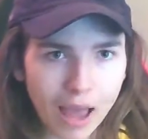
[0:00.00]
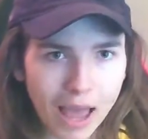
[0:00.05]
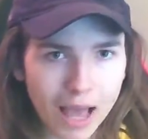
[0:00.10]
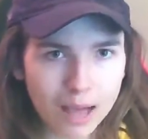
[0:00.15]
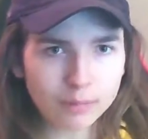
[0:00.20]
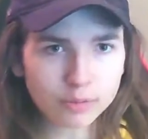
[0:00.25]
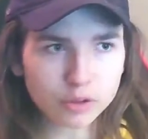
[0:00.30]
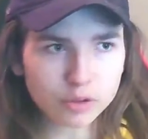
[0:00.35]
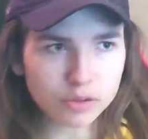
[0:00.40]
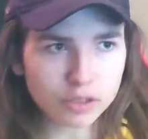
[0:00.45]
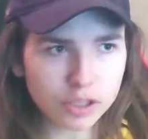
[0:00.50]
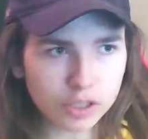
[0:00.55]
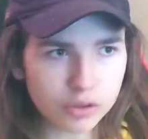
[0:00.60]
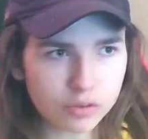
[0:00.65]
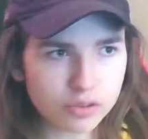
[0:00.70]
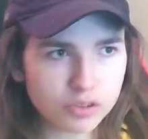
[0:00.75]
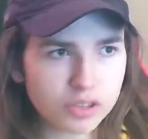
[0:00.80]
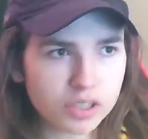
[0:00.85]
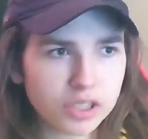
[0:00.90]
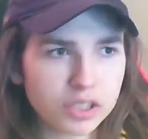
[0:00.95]
absolutely new
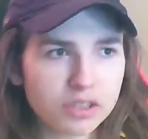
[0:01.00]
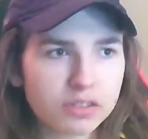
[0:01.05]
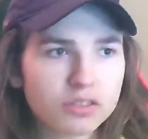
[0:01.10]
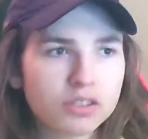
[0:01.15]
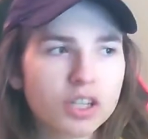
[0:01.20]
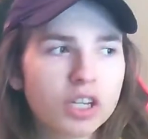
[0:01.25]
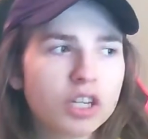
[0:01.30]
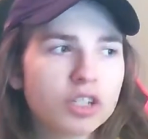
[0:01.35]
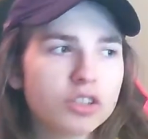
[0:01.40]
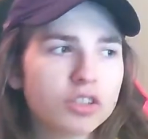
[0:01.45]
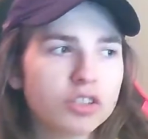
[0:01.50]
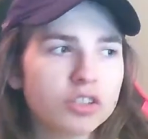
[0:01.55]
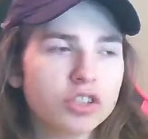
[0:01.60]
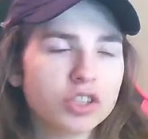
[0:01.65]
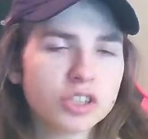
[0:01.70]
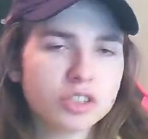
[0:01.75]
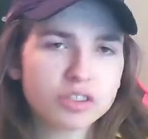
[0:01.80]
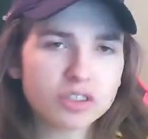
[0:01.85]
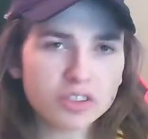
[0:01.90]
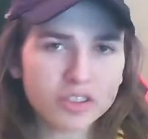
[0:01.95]
scenes to
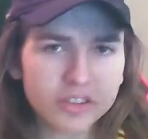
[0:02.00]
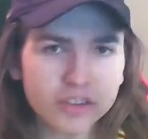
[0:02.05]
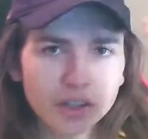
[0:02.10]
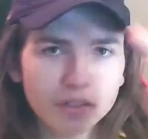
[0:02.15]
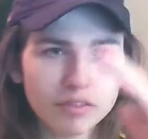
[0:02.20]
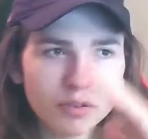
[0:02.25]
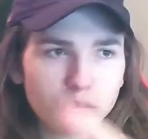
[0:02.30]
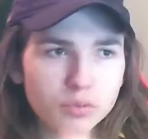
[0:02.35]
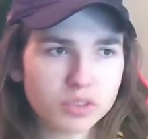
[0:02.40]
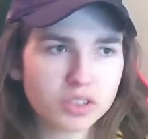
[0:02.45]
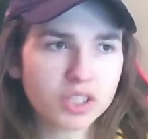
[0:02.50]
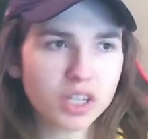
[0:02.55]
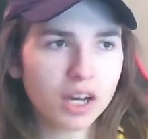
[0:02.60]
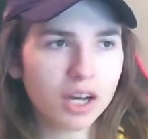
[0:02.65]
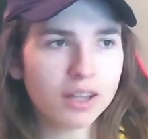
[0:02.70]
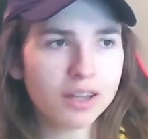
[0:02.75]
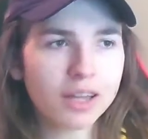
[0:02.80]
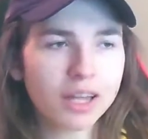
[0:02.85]
just the stuff that was cut.